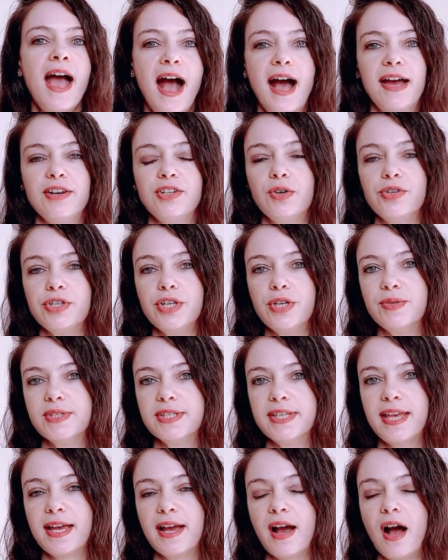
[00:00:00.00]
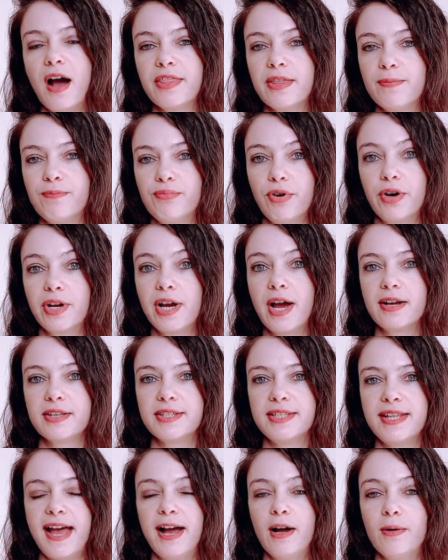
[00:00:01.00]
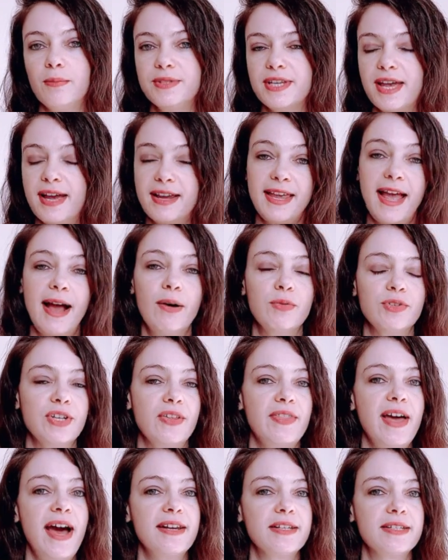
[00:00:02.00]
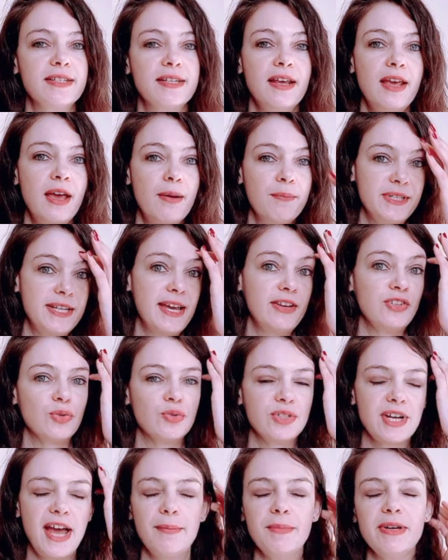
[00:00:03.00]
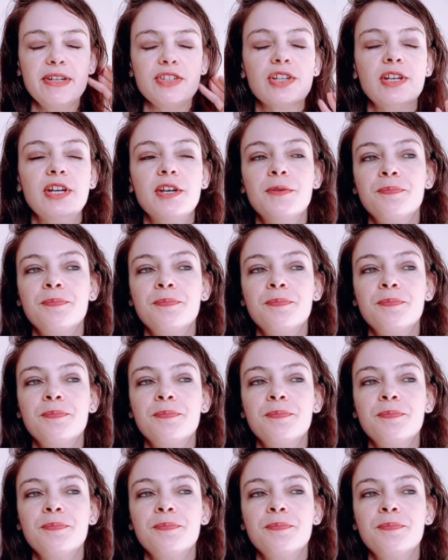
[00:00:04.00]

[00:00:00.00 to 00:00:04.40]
and you're using other products to help to counter that potential damage.